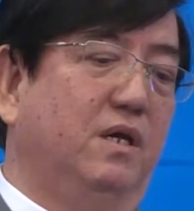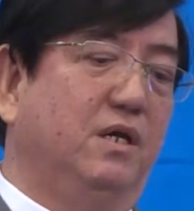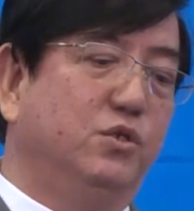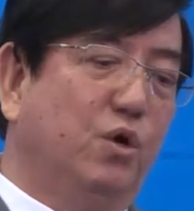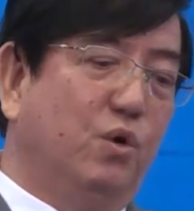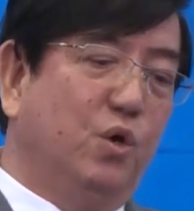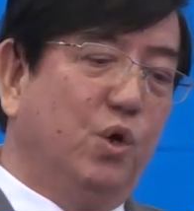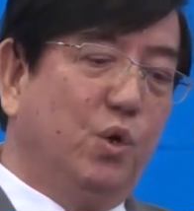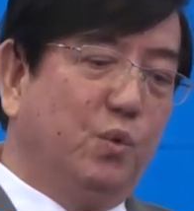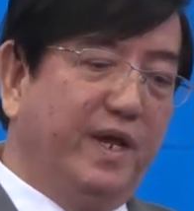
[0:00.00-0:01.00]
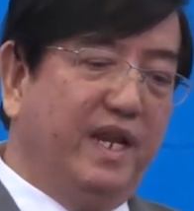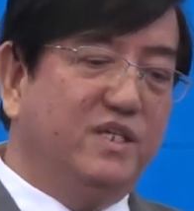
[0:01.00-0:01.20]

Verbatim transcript: So with this